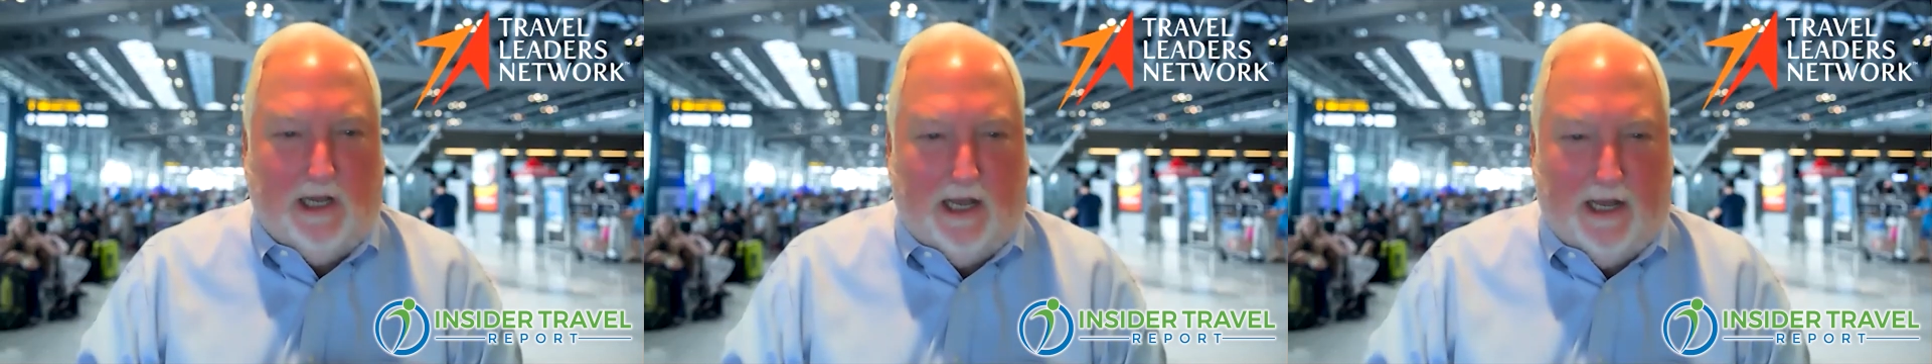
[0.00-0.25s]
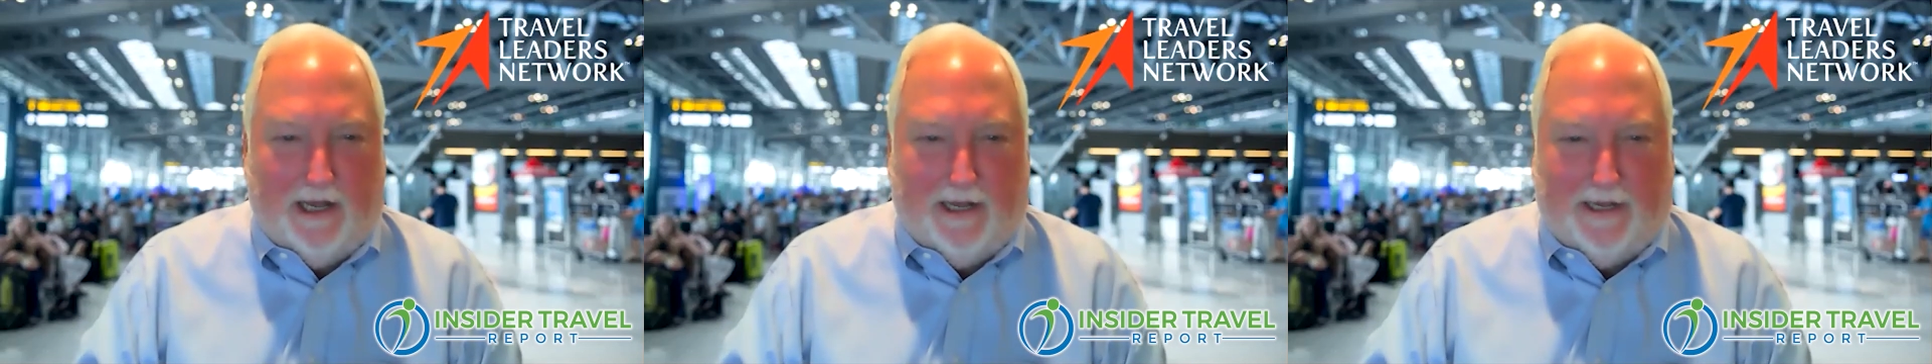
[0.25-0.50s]

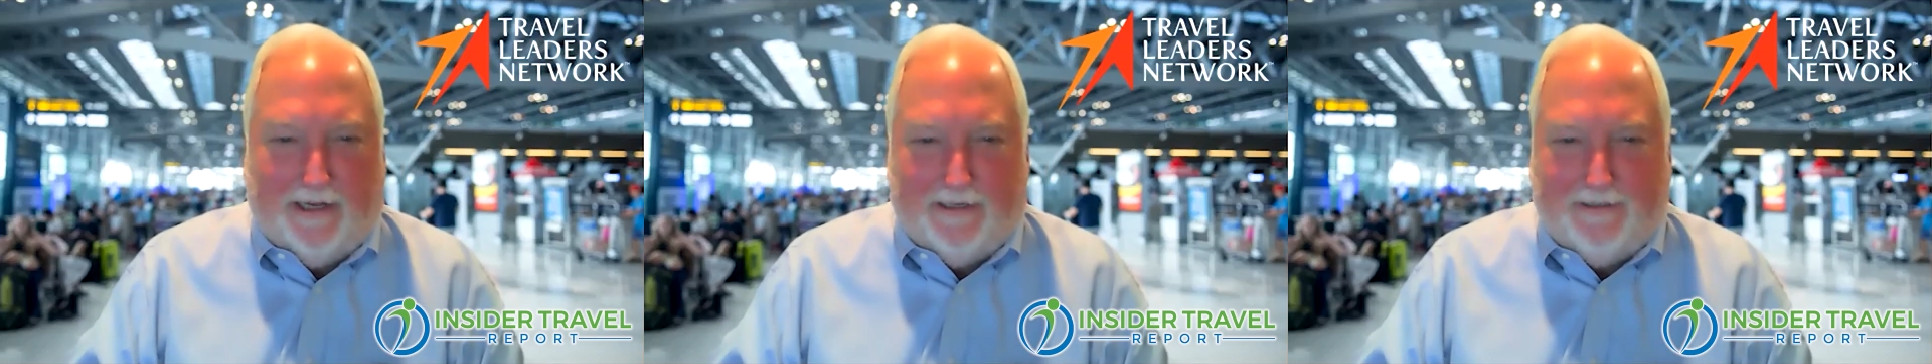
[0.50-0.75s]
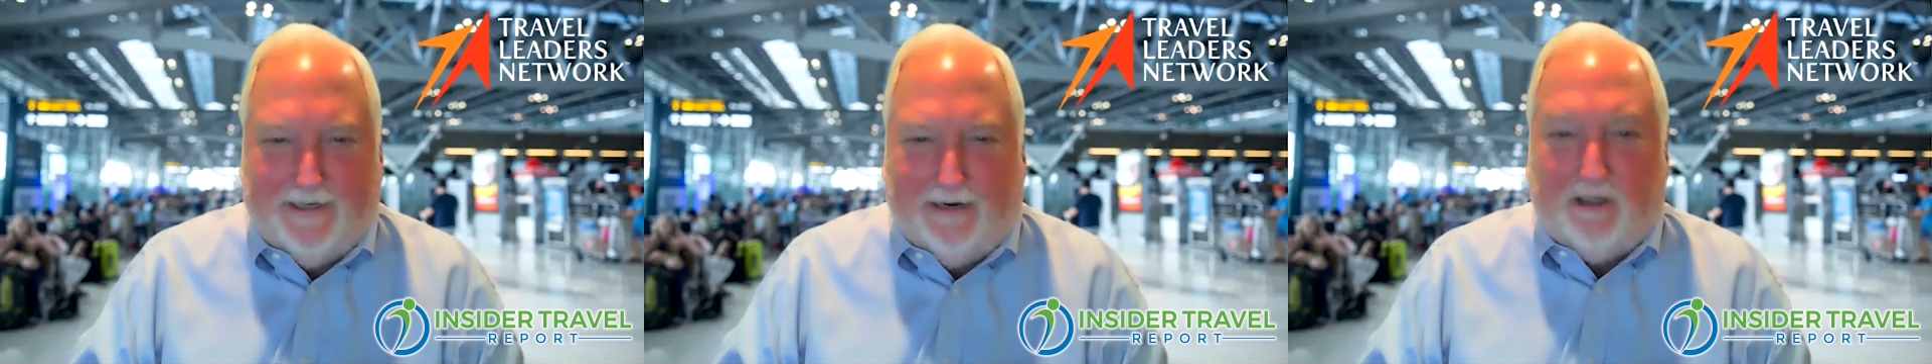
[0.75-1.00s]
Uh,
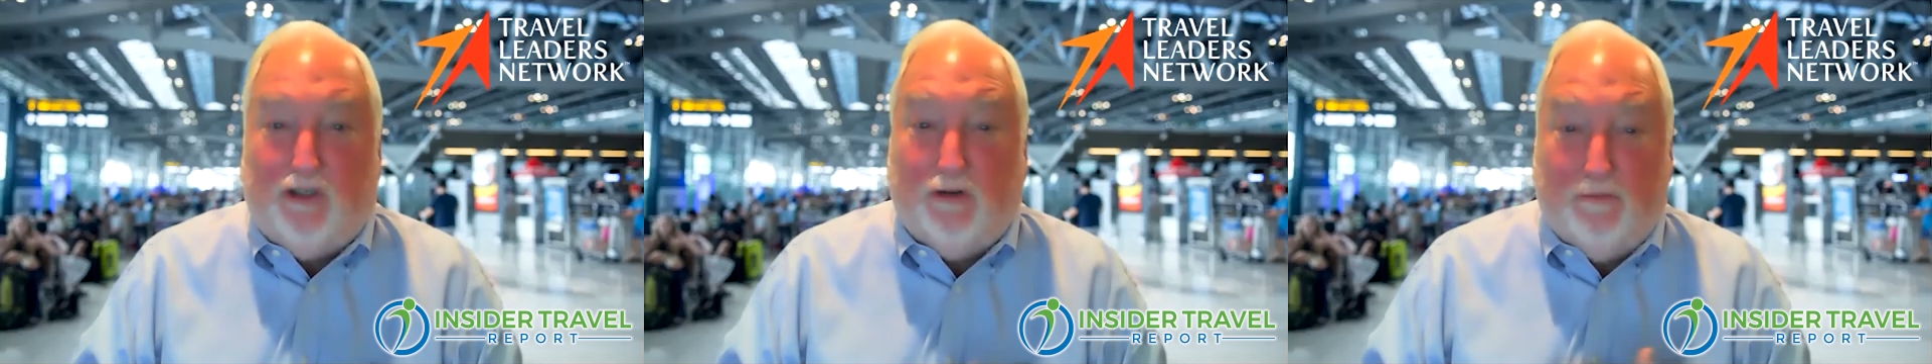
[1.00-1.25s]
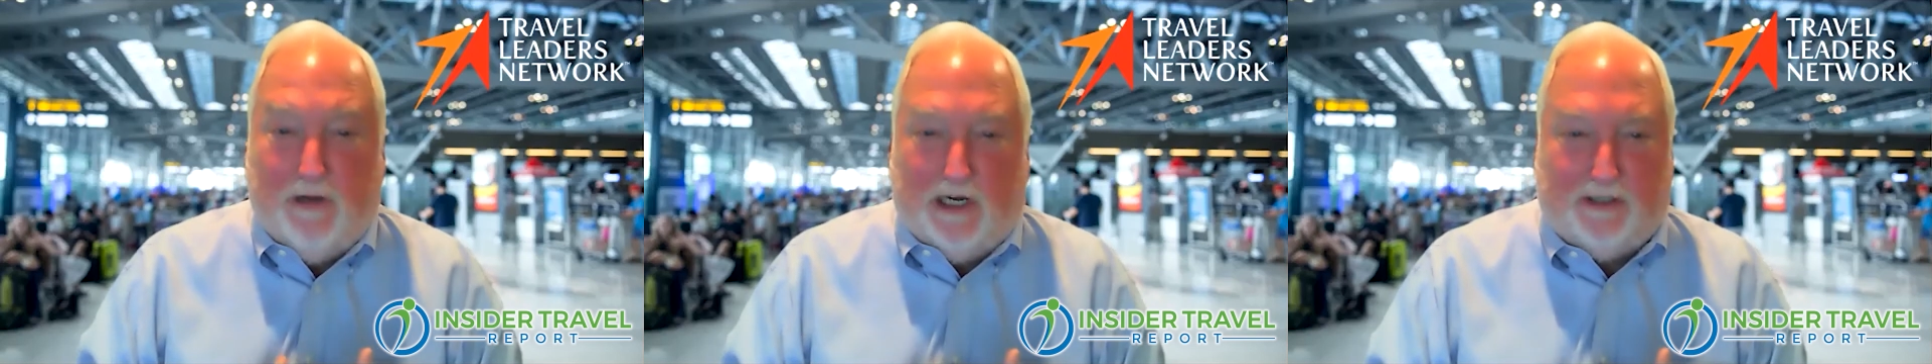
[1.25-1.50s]
every two
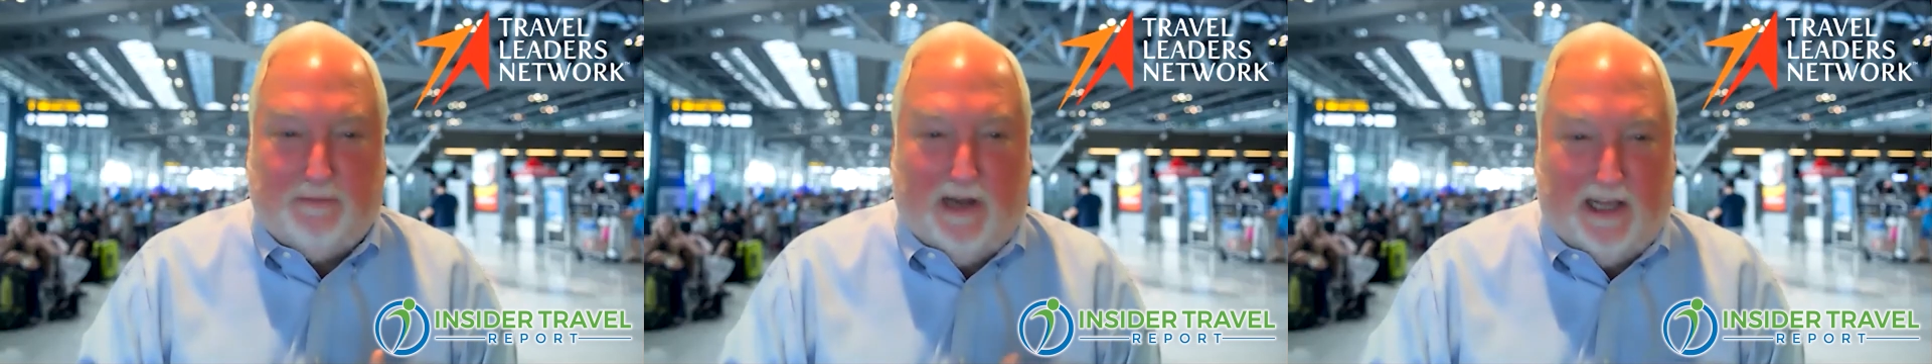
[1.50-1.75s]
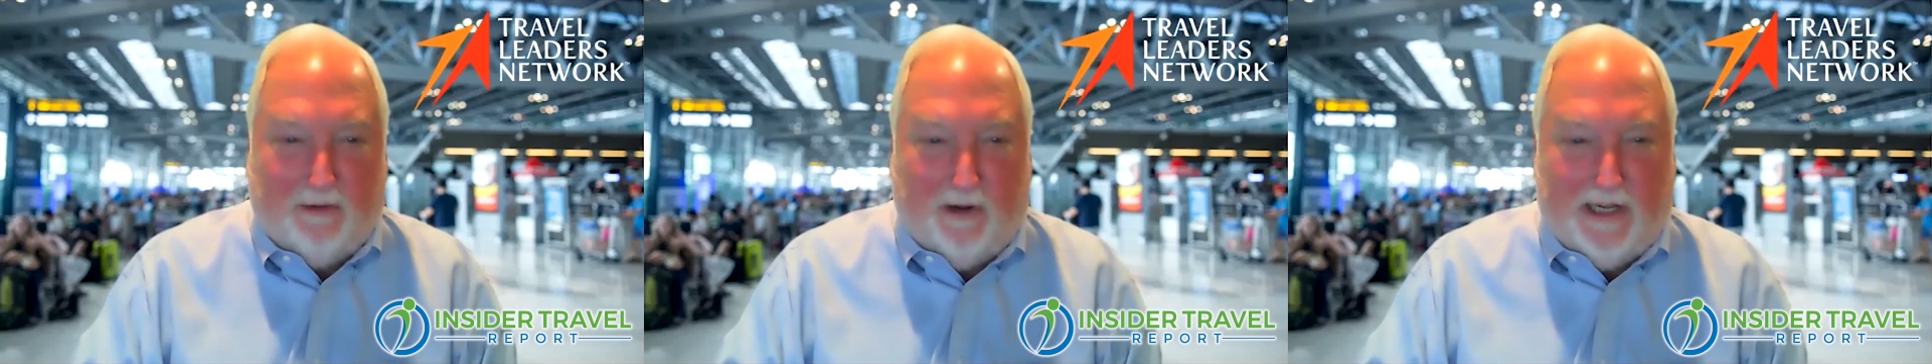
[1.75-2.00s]
minutes, by
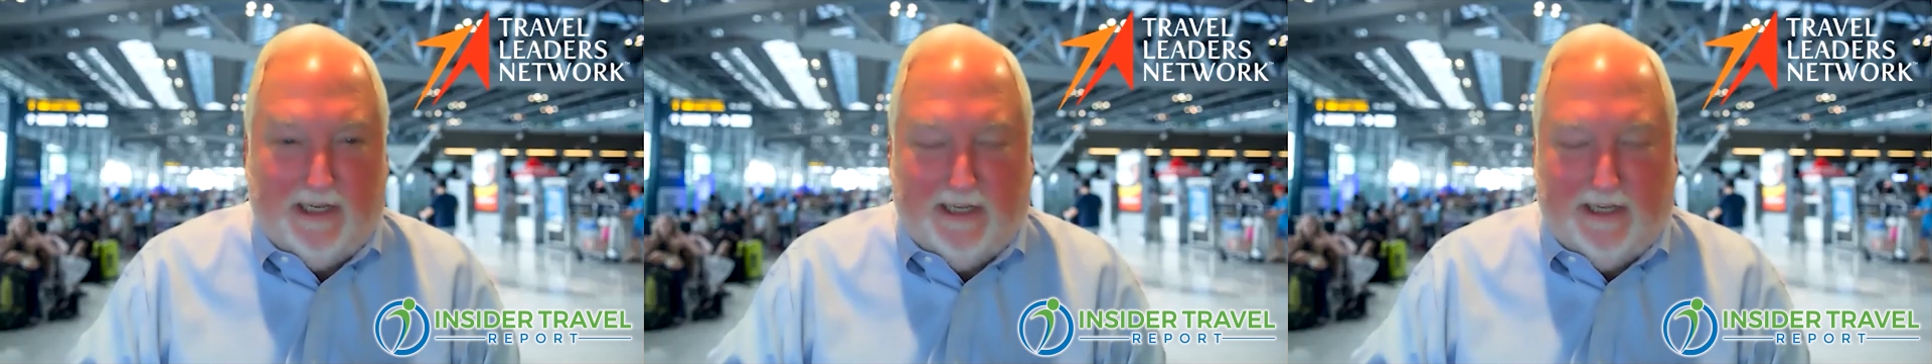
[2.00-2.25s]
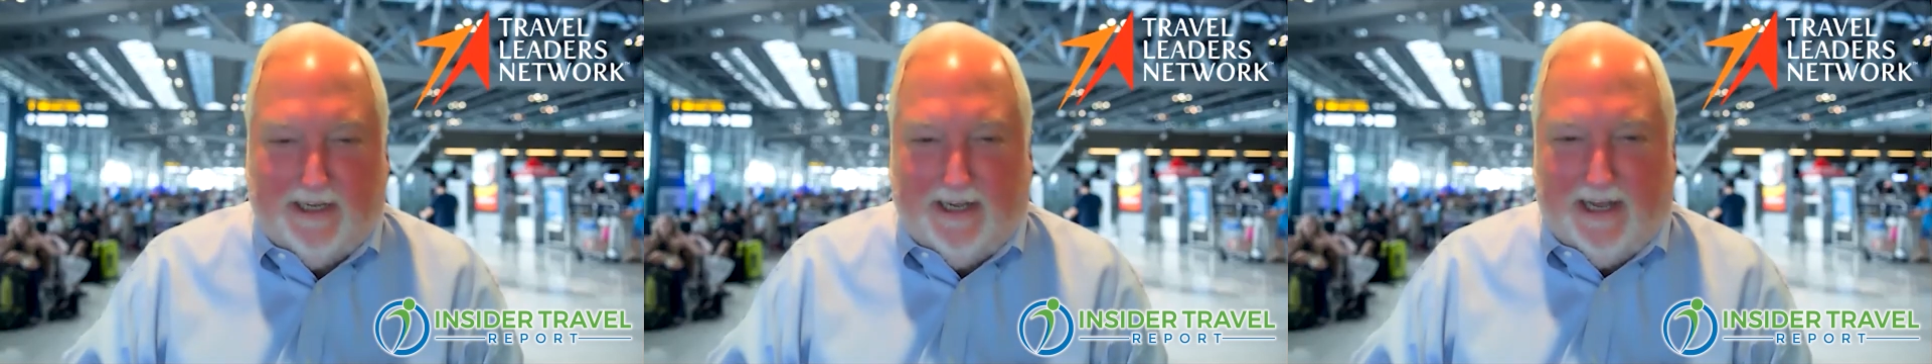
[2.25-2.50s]
the way.
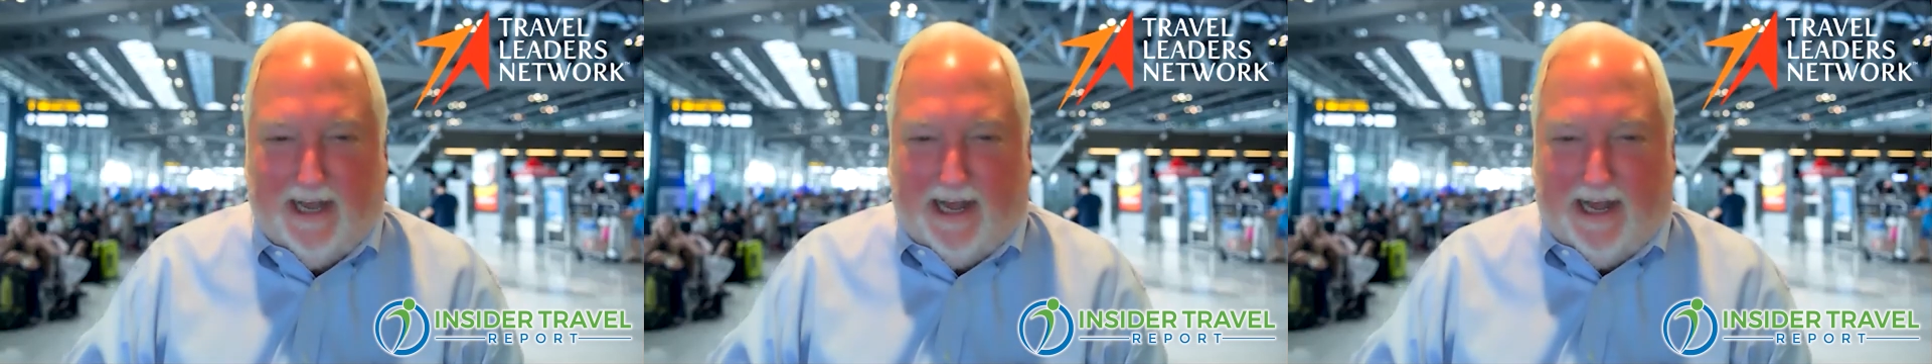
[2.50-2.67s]
Right.